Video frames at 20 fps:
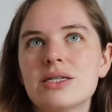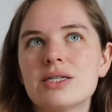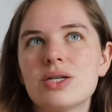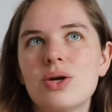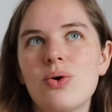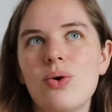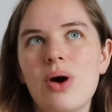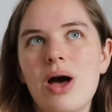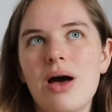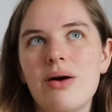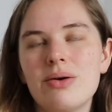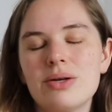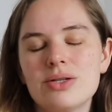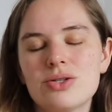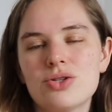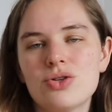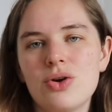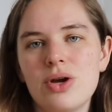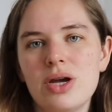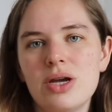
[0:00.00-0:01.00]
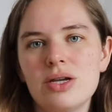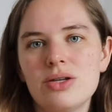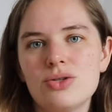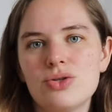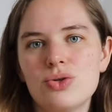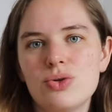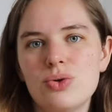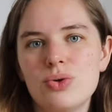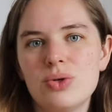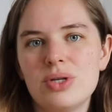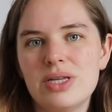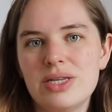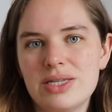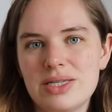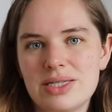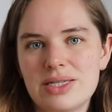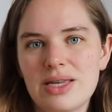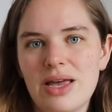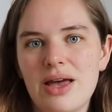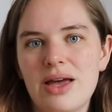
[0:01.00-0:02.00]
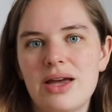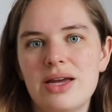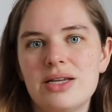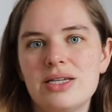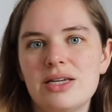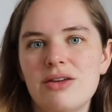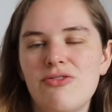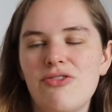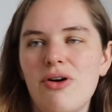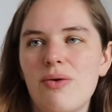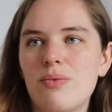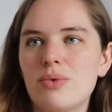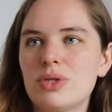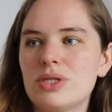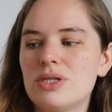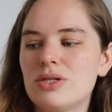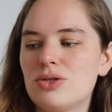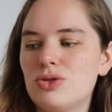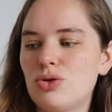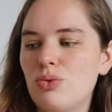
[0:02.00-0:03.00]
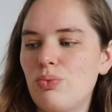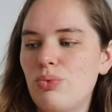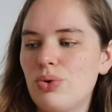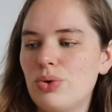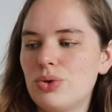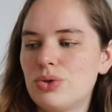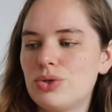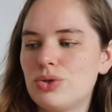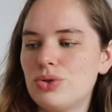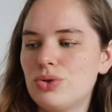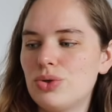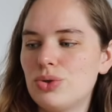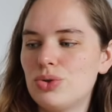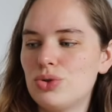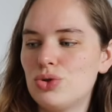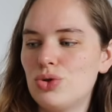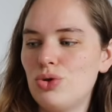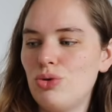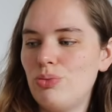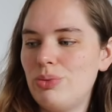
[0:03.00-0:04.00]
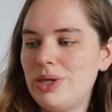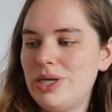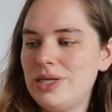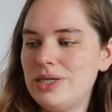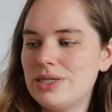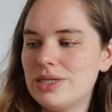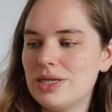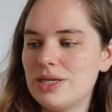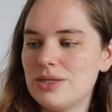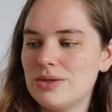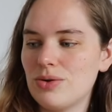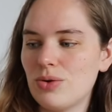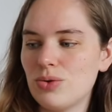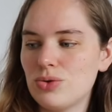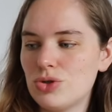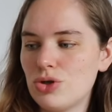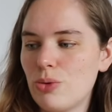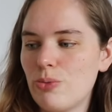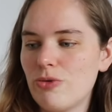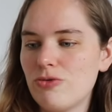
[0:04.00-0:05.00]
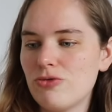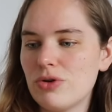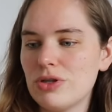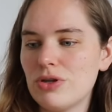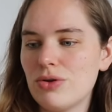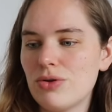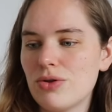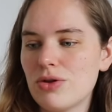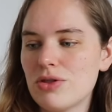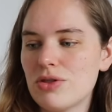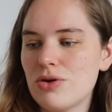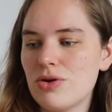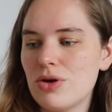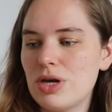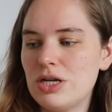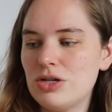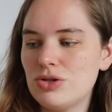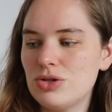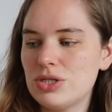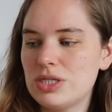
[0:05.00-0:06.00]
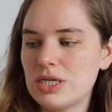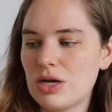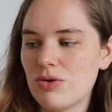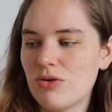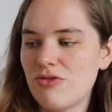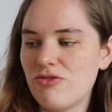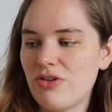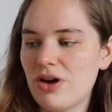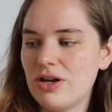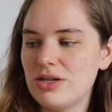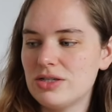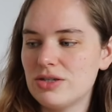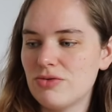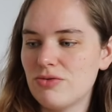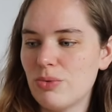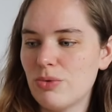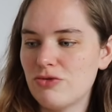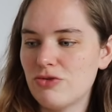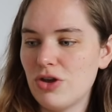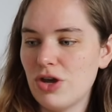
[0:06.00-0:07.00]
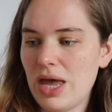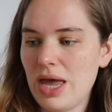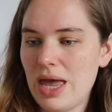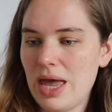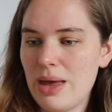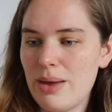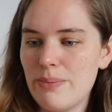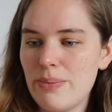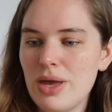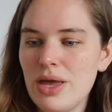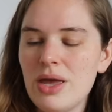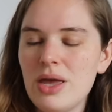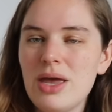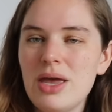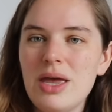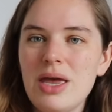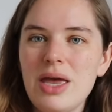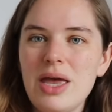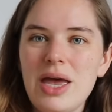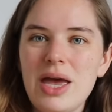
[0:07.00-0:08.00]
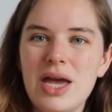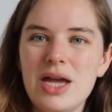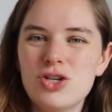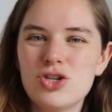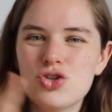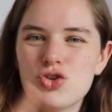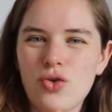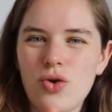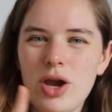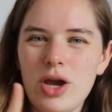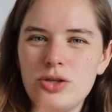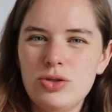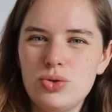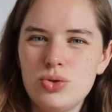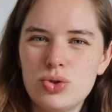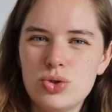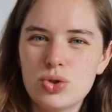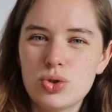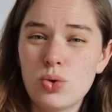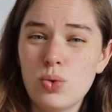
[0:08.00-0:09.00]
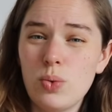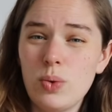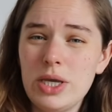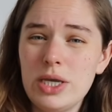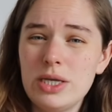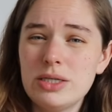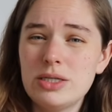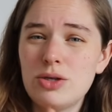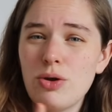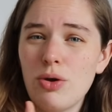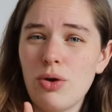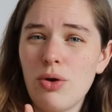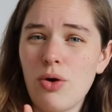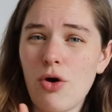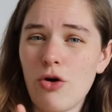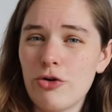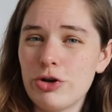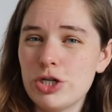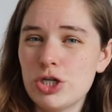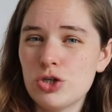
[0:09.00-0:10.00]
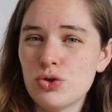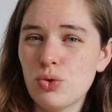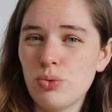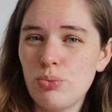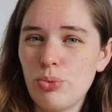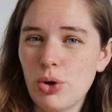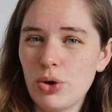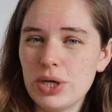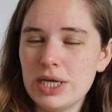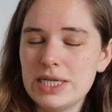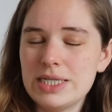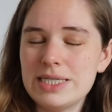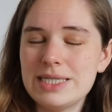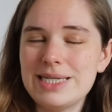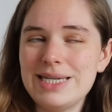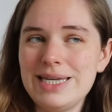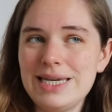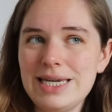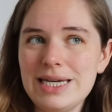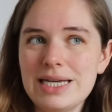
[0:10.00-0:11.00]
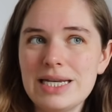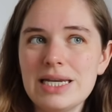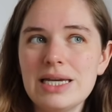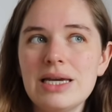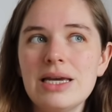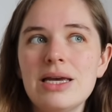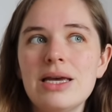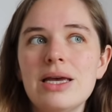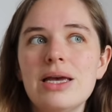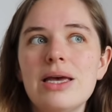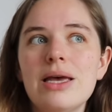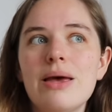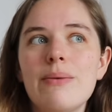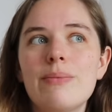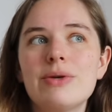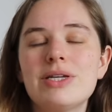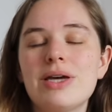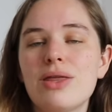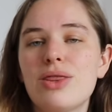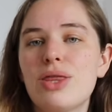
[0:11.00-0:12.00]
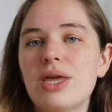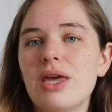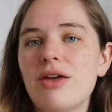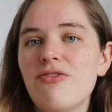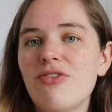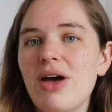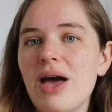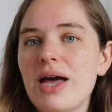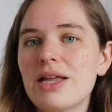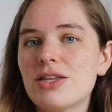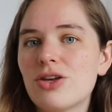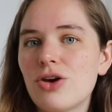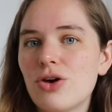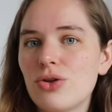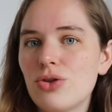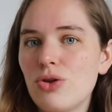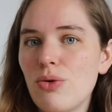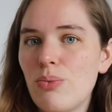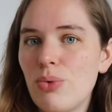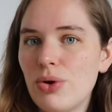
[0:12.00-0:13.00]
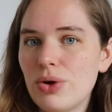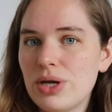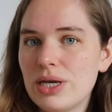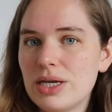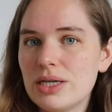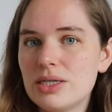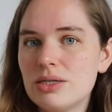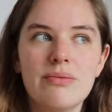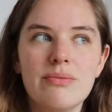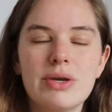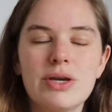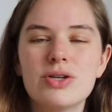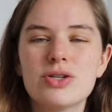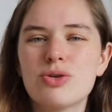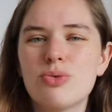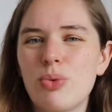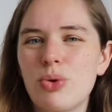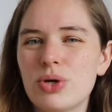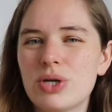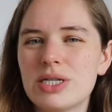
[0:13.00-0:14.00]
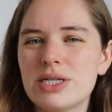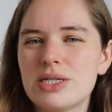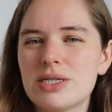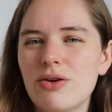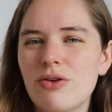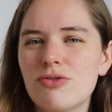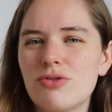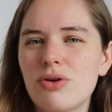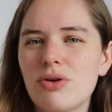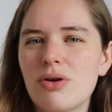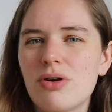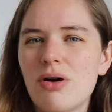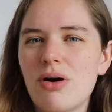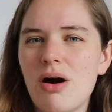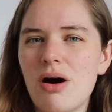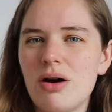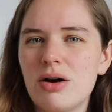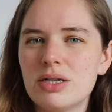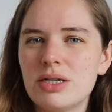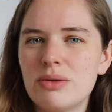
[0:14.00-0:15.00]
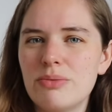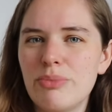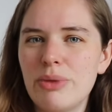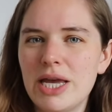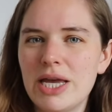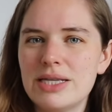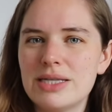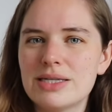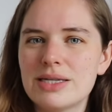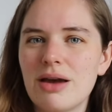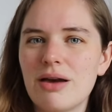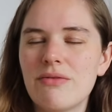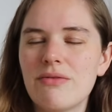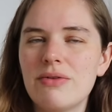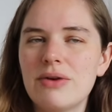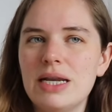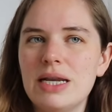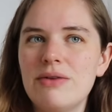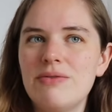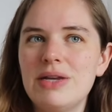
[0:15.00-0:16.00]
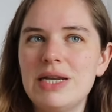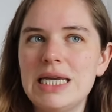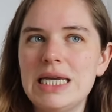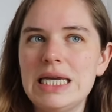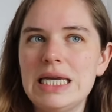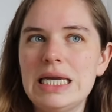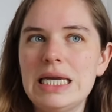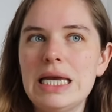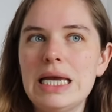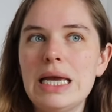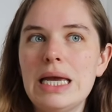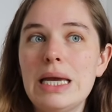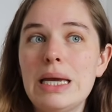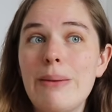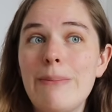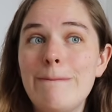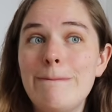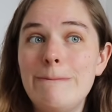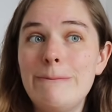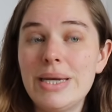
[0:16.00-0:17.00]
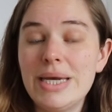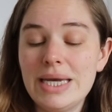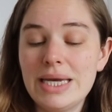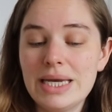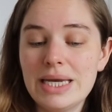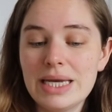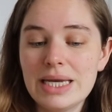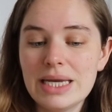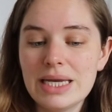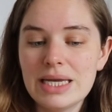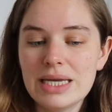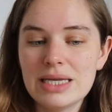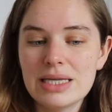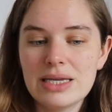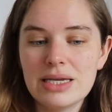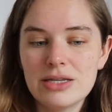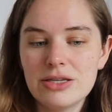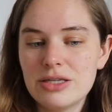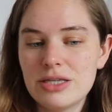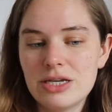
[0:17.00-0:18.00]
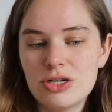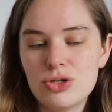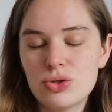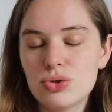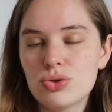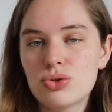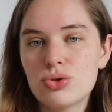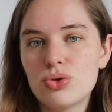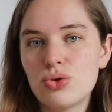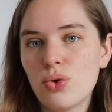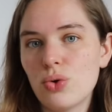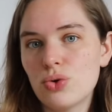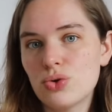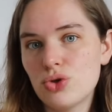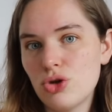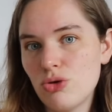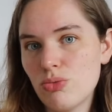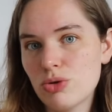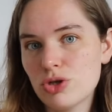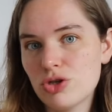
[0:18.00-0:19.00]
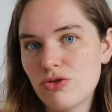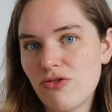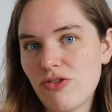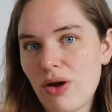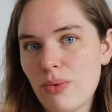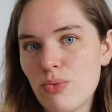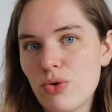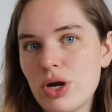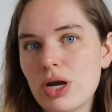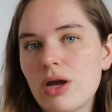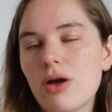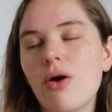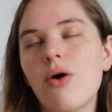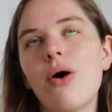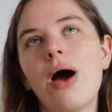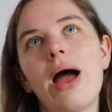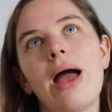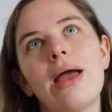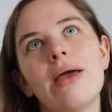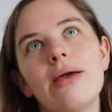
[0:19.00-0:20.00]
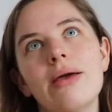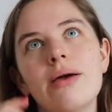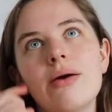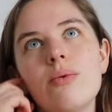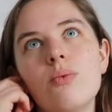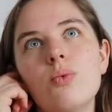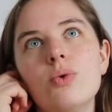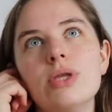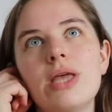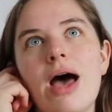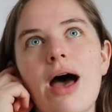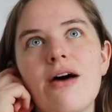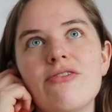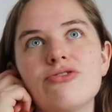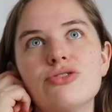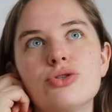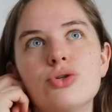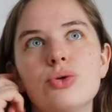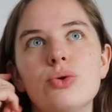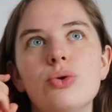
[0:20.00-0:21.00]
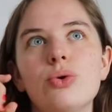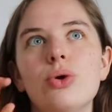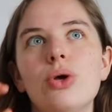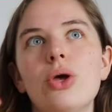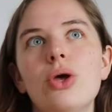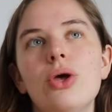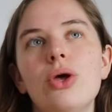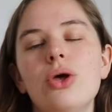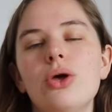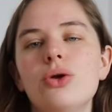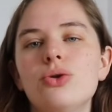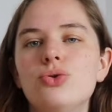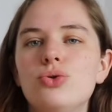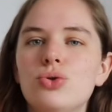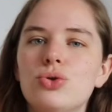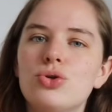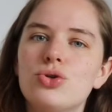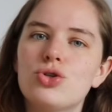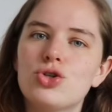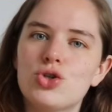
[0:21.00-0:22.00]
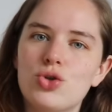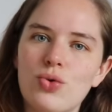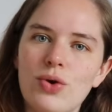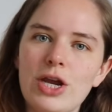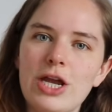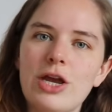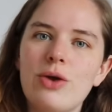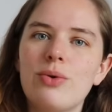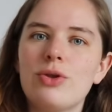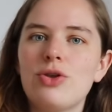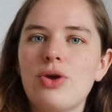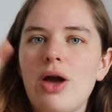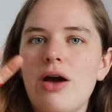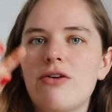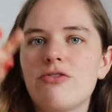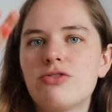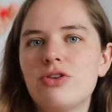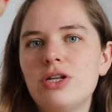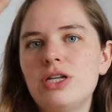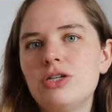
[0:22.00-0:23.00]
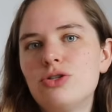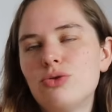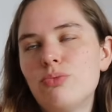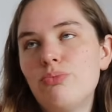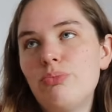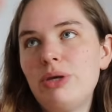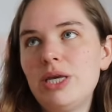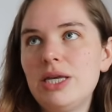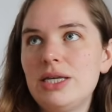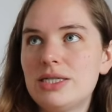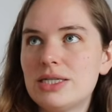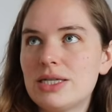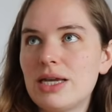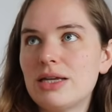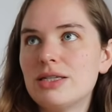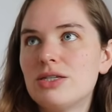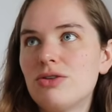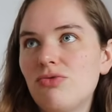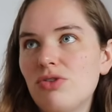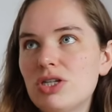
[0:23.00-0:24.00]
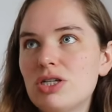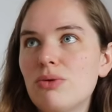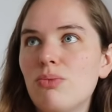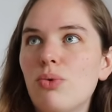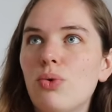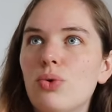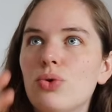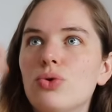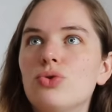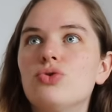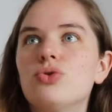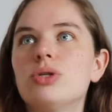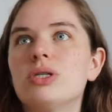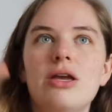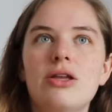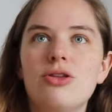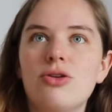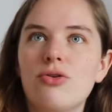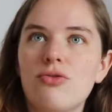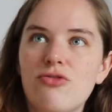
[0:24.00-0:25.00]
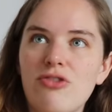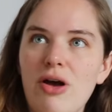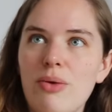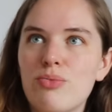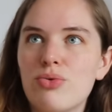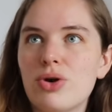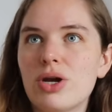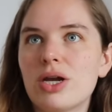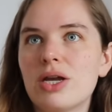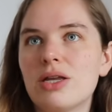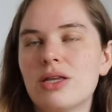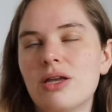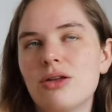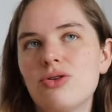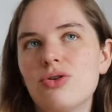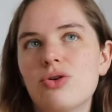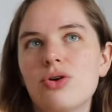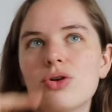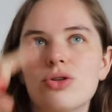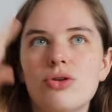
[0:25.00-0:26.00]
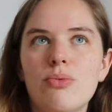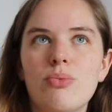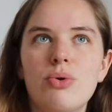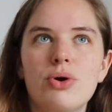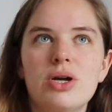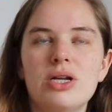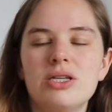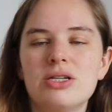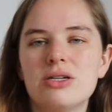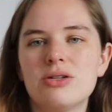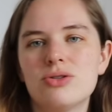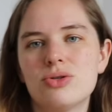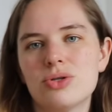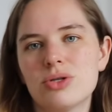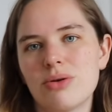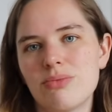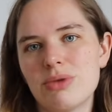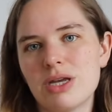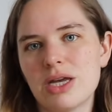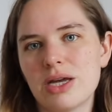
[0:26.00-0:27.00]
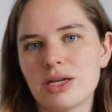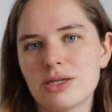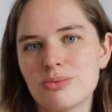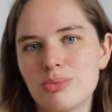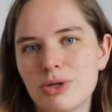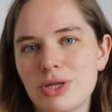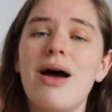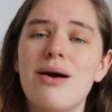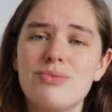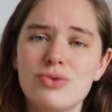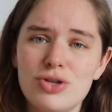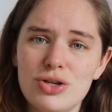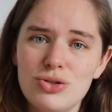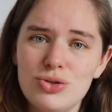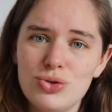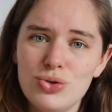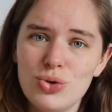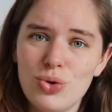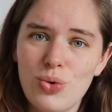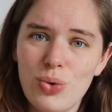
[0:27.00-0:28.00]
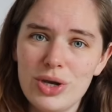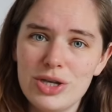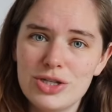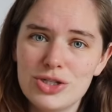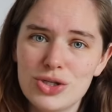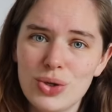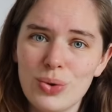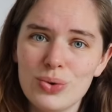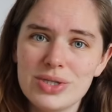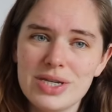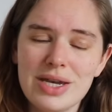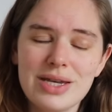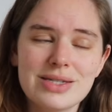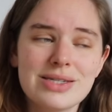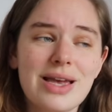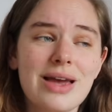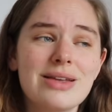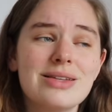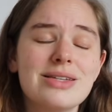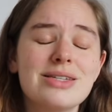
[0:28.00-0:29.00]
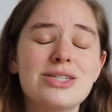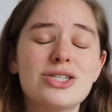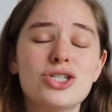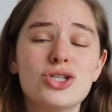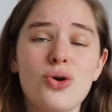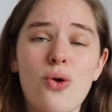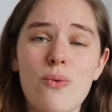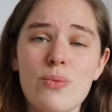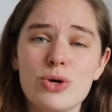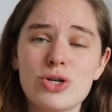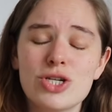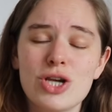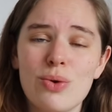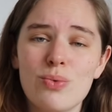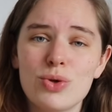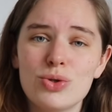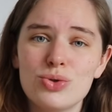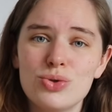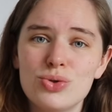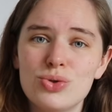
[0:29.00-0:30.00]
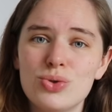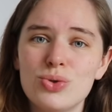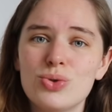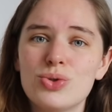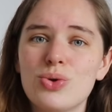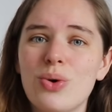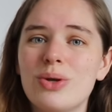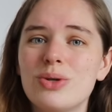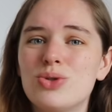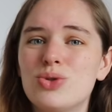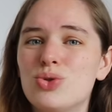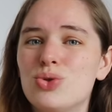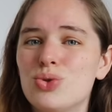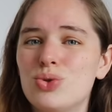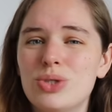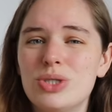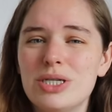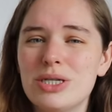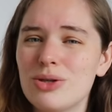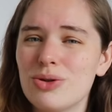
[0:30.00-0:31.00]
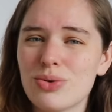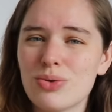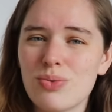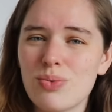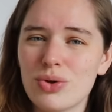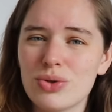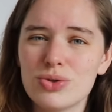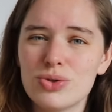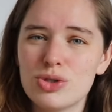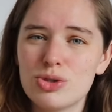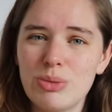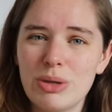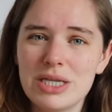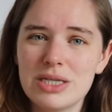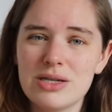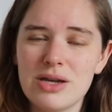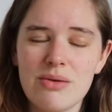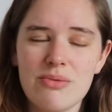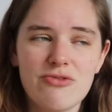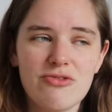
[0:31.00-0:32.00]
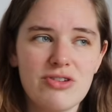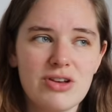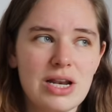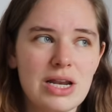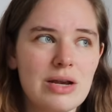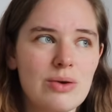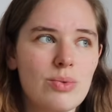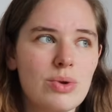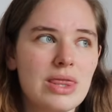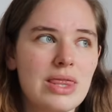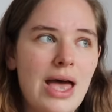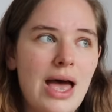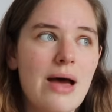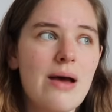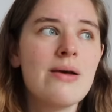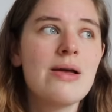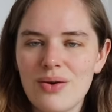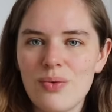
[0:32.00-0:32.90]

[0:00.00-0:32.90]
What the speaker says: So I was trying to decide if I wanted to put the two pieces on top of one another and just sacrifice some of the hem and try to squeeze the original pockets in. But I think if I had cut the pockets, because the pockets of the hardened pants are really big, they just took too much fabric, or I would have to do the trick when you have the little piece that's visible, you do it in the fabric and then you cut the pocket into something else. But I'm trying to do quick sews here. There's so much I want to do, so I did not want to spend time fiddling with that.